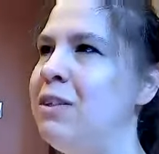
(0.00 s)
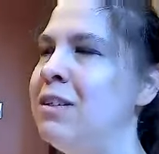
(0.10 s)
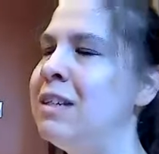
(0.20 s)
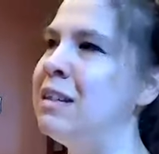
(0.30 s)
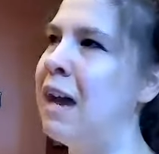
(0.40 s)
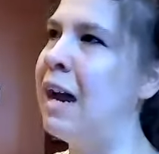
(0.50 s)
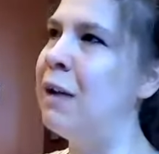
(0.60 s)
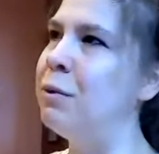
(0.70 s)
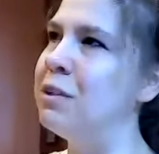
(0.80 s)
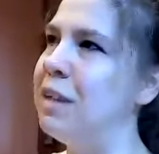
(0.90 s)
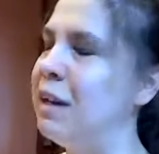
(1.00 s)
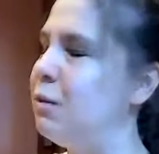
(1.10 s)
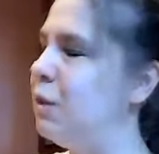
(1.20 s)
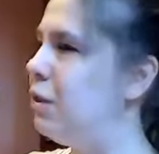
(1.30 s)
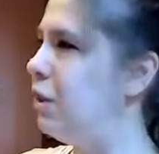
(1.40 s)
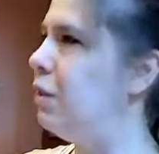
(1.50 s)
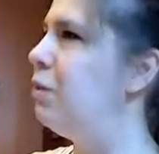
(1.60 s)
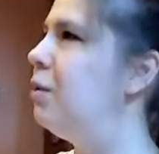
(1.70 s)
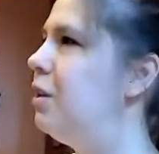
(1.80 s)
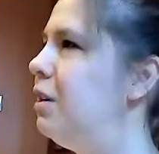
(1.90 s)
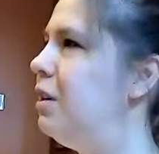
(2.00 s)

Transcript: She says, I will stand with you